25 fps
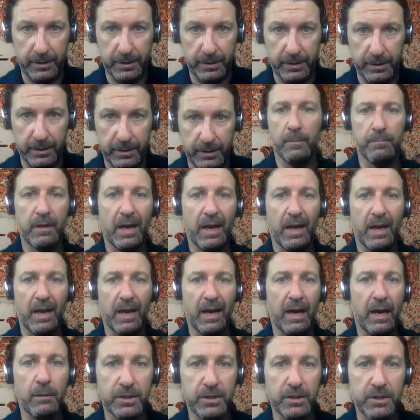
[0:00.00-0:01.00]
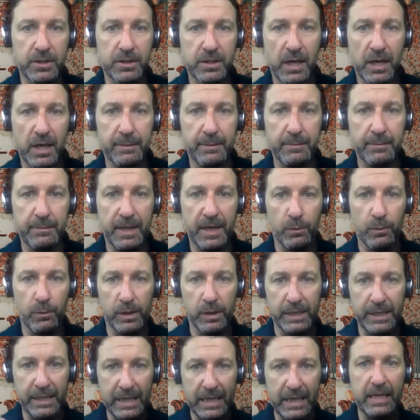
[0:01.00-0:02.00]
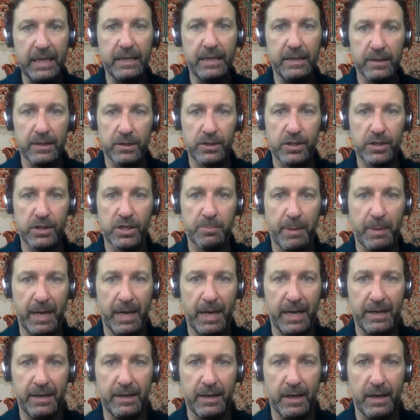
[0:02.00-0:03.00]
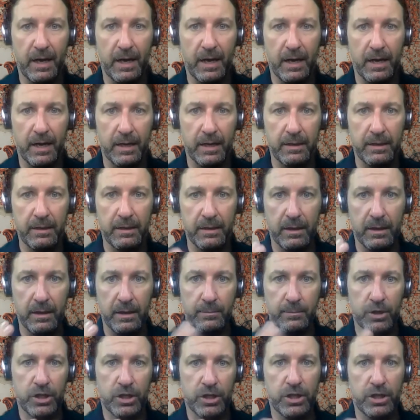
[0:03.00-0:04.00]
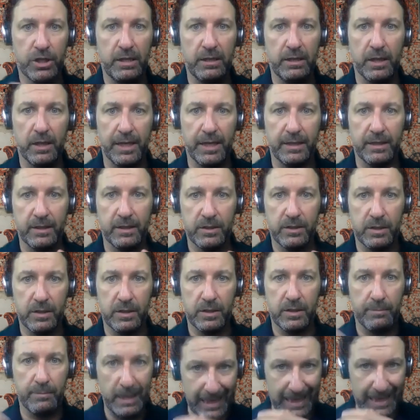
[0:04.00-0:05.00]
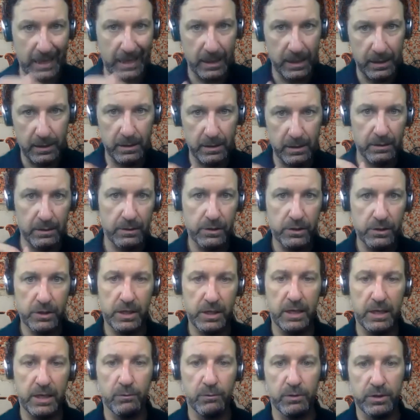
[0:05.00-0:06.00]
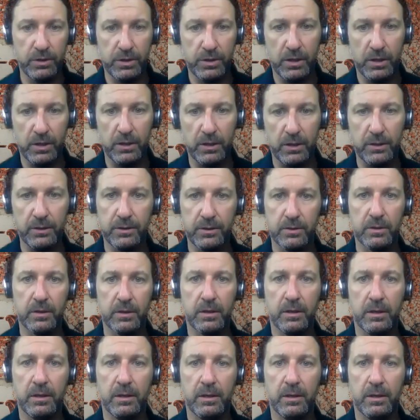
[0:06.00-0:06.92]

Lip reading: how much time they would need to spend on a machine like this to begin seeing results?